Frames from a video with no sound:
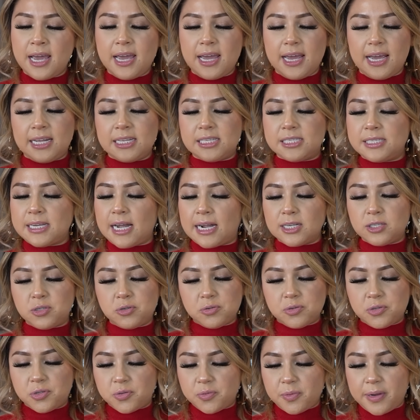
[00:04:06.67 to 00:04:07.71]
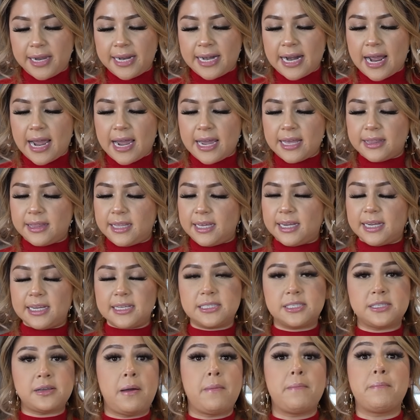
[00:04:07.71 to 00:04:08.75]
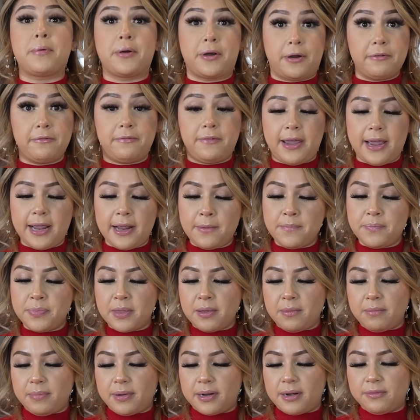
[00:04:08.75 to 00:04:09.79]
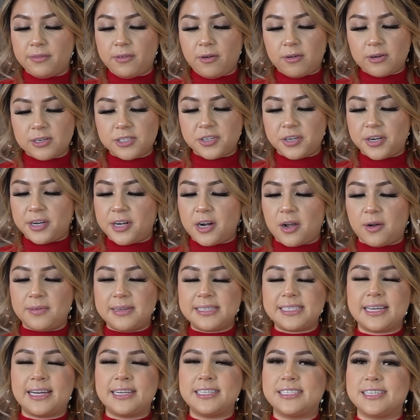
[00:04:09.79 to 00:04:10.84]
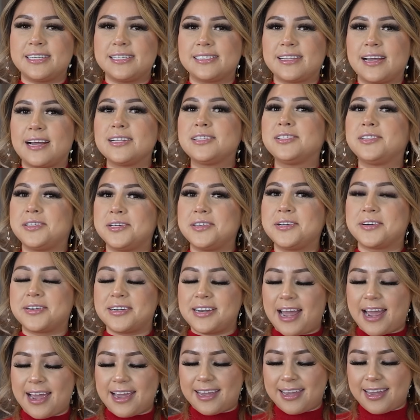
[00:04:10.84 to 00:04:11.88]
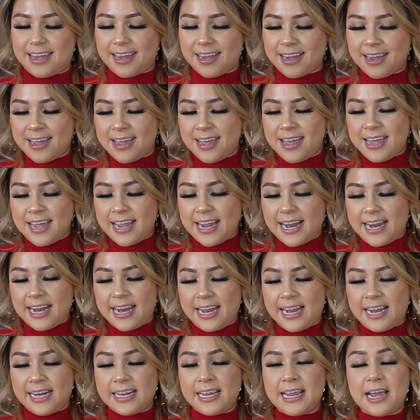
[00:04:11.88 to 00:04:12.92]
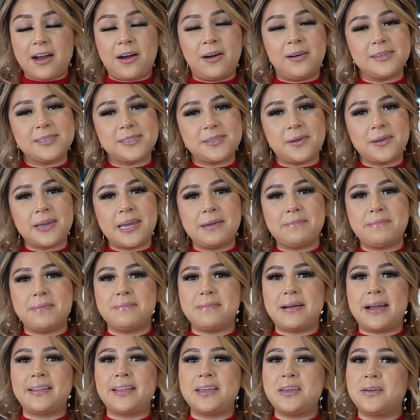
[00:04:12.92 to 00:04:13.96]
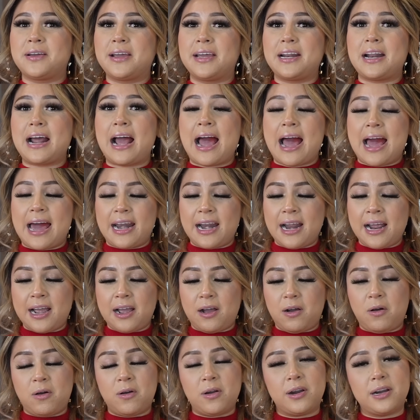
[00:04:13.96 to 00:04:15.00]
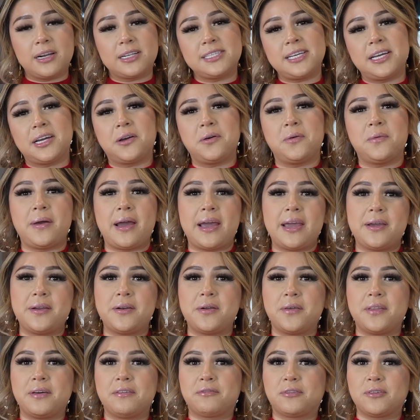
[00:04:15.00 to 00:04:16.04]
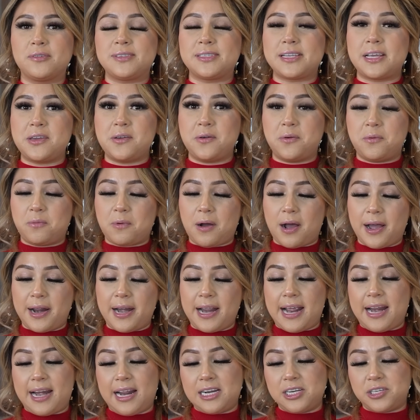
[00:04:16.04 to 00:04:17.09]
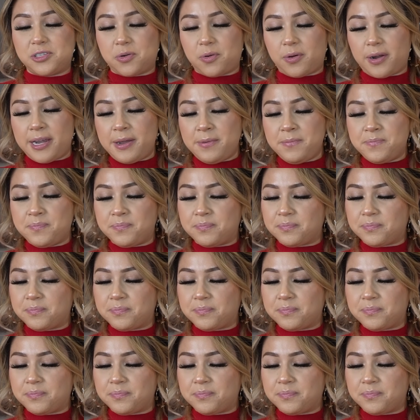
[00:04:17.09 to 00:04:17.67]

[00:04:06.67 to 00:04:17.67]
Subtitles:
It's not too sweet, I think it's perfect. But of course, you can always adjust that to your liking. And also keep in mind that you can add or take away, the fruits that you want and enjoy.